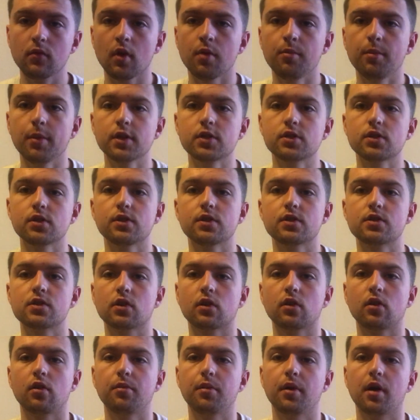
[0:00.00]
I mentioned this a
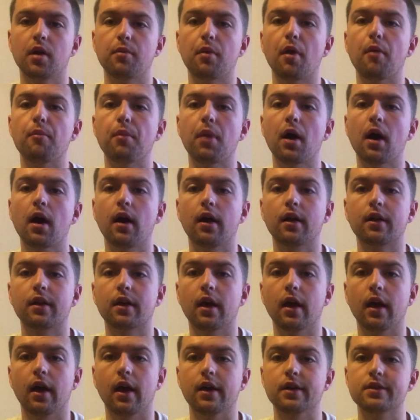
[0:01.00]
little bit on my
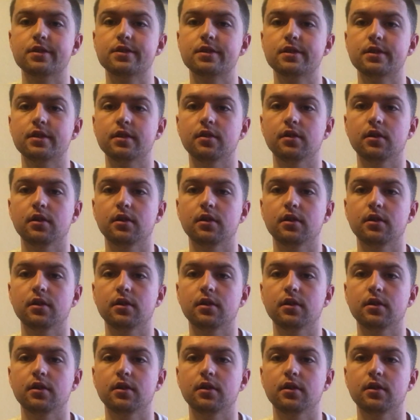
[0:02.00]
podcast,